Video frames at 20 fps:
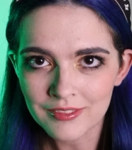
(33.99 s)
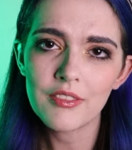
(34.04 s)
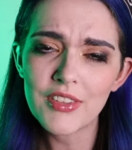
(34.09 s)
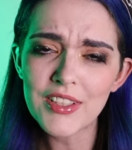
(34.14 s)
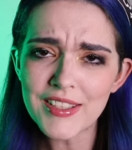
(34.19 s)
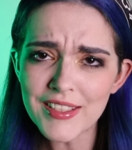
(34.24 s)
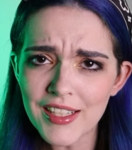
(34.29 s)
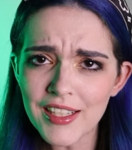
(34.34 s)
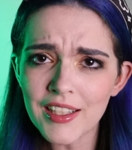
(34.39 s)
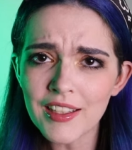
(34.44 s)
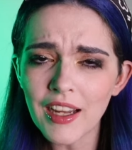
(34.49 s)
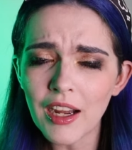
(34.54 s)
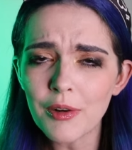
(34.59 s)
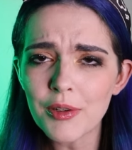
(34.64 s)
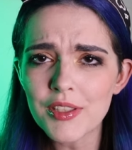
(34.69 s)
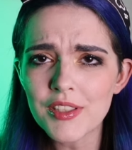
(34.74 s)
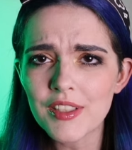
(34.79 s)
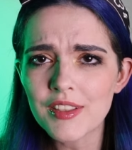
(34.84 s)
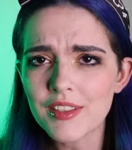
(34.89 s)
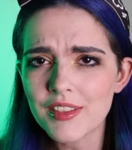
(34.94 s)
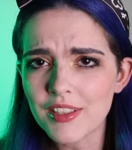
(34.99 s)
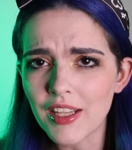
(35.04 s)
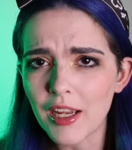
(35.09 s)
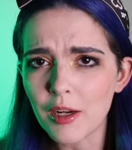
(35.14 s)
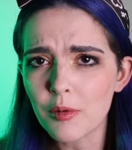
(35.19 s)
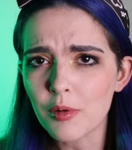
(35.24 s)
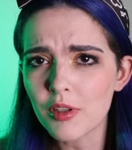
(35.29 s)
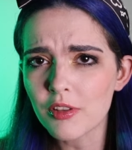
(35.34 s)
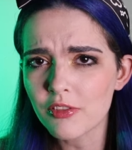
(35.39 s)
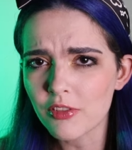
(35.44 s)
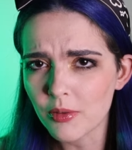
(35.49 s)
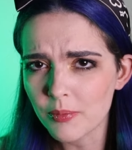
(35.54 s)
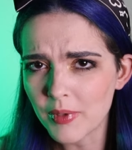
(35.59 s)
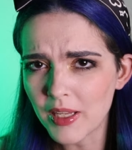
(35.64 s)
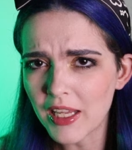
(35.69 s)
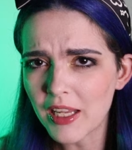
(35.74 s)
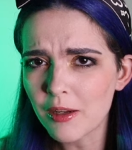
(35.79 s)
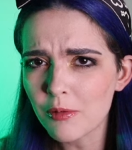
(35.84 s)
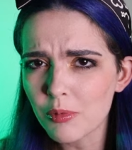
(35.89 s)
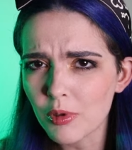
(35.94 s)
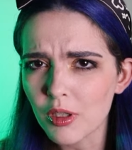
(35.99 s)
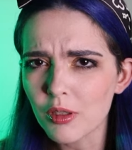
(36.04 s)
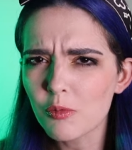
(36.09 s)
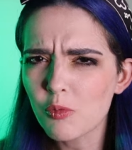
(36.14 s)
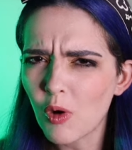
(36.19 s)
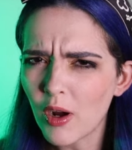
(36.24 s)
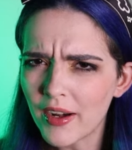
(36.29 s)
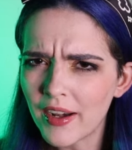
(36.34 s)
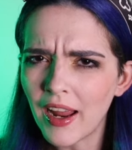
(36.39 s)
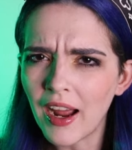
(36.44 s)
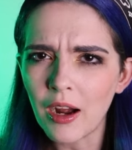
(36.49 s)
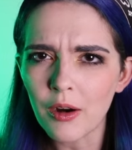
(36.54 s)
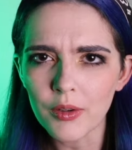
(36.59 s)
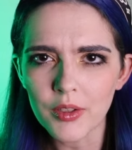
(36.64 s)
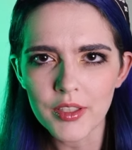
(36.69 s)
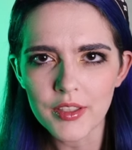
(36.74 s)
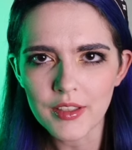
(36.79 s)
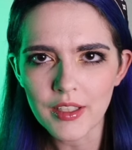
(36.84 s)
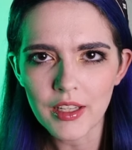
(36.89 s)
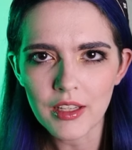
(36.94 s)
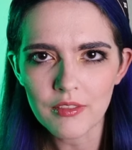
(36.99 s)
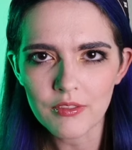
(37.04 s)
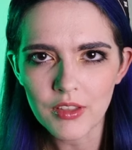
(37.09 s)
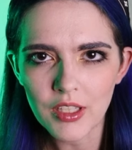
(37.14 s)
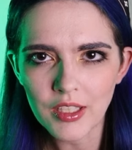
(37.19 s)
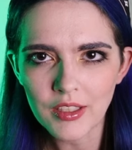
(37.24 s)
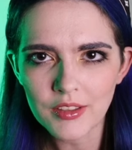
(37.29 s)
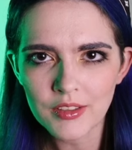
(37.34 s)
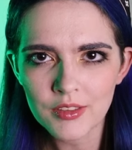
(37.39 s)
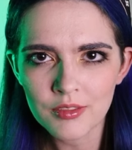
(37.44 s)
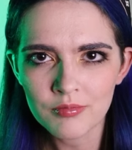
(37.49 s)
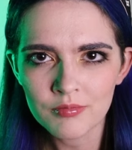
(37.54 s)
Visiting hours in the psych ward for me were 1 hour in the evenings,